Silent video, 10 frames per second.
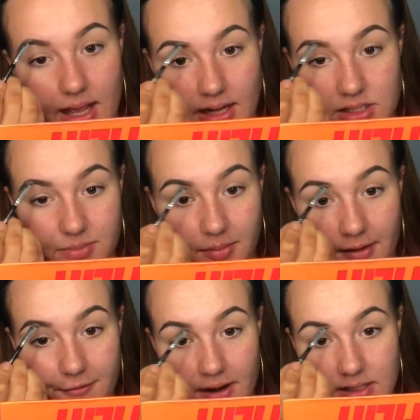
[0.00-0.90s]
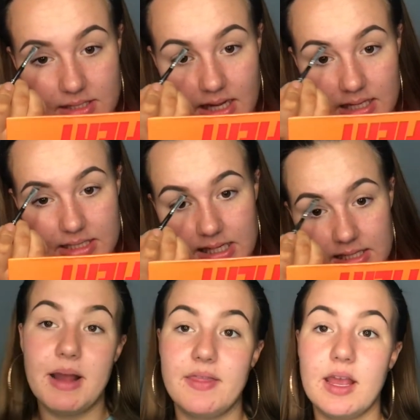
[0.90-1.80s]
and some of my friends here did,
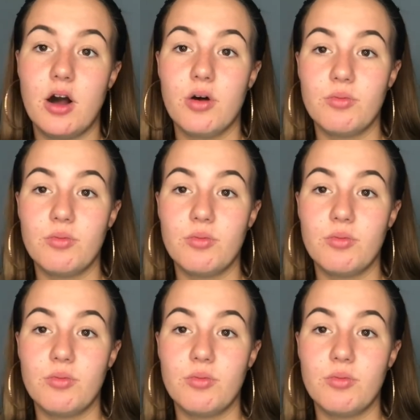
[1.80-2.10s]
and they are